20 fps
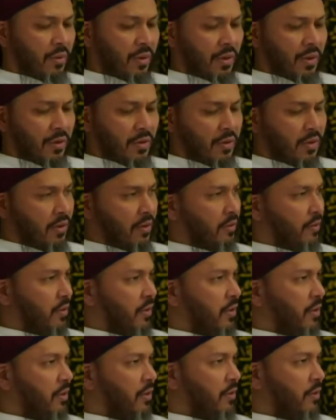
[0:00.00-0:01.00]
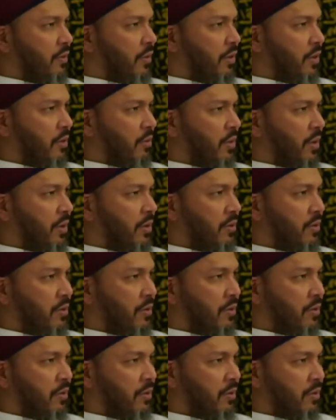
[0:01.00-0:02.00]
Why is it difficult to follow my
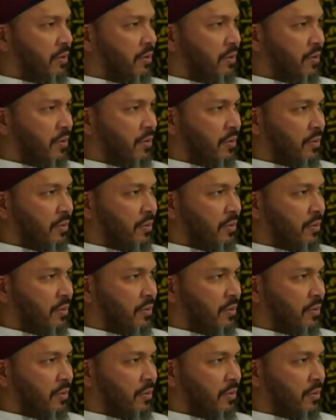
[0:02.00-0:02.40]
answers?